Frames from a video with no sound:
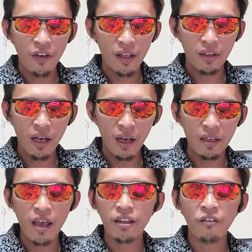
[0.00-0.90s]
it
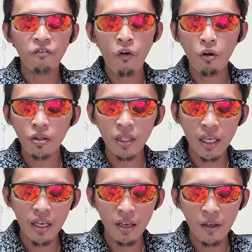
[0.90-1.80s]
getting
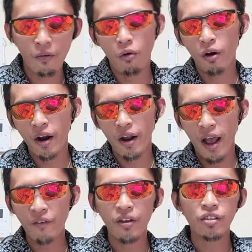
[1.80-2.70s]
faulty or
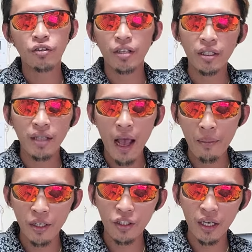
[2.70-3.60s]
having certain
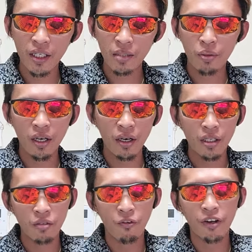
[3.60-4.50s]
damages,
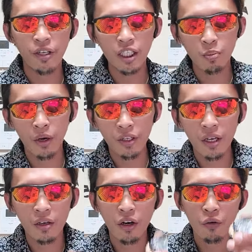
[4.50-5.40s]
because for this
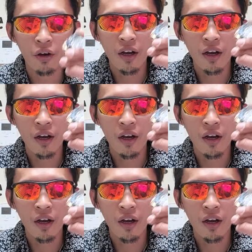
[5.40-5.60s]
particular